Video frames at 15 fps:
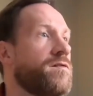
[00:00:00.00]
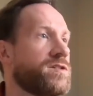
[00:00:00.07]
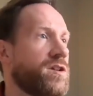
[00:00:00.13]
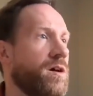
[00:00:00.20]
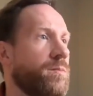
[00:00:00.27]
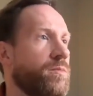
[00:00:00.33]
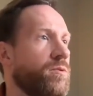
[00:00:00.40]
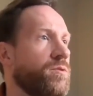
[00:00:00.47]

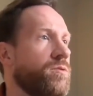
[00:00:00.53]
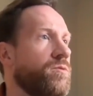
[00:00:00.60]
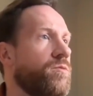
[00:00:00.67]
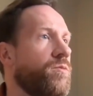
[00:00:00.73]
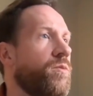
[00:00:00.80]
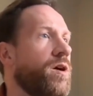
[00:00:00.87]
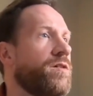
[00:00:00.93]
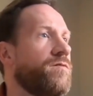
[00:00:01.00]
example,
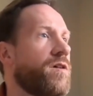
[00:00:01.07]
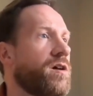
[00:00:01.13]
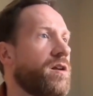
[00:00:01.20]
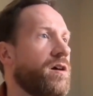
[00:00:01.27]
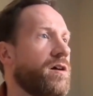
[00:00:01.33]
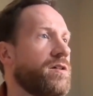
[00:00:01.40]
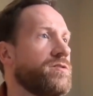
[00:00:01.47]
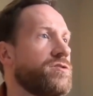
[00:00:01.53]
one of our
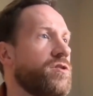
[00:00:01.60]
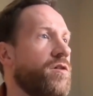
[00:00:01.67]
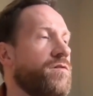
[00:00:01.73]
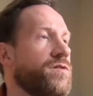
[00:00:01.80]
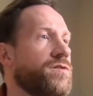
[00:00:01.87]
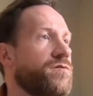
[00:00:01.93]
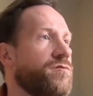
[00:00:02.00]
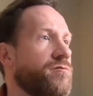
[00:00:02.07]
clients
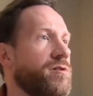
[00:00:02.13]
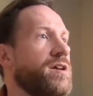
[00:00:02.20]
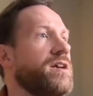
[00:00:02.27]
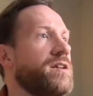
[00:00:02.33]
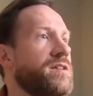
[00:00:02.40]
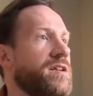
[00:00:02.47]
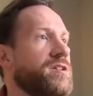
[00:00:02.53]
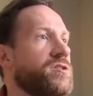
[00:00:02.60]
offers free
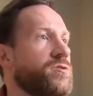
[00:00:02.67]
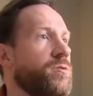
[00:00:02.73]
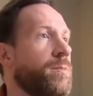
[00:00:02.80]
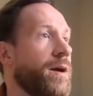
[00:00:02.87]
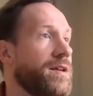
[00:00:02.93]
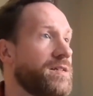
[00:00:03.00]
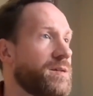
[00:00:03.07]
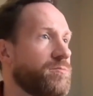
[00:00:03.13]
digital
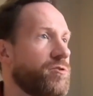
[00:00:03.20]
painting